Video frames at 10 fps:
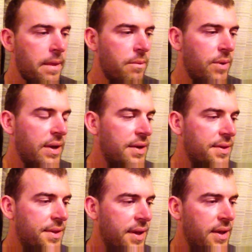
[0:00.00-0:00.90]
we can
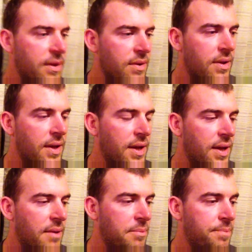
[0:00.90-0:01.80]
think,
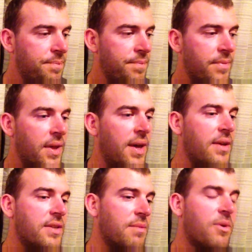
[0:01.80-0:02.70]
hey,
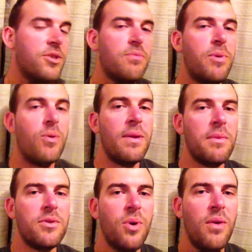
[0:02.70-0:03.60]
someone's just pulled up
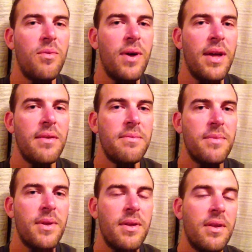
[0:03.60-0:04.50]
the driveway.
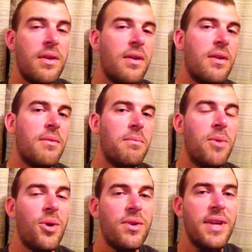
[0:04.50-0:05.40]

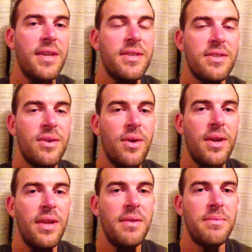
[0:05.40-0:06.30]
Modern day
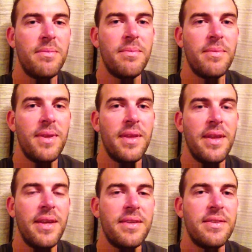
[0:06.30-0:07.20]
society,
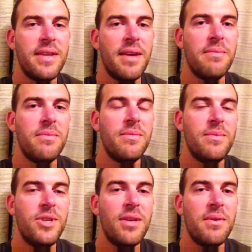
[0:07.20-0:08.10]
it's
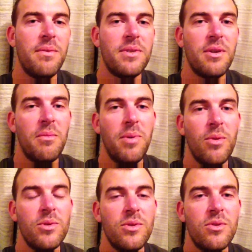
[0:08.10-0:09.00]
generally when someone
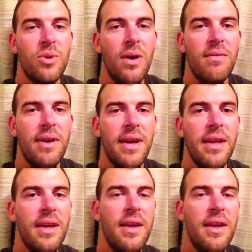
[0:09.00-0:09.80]
pulls in the driveway,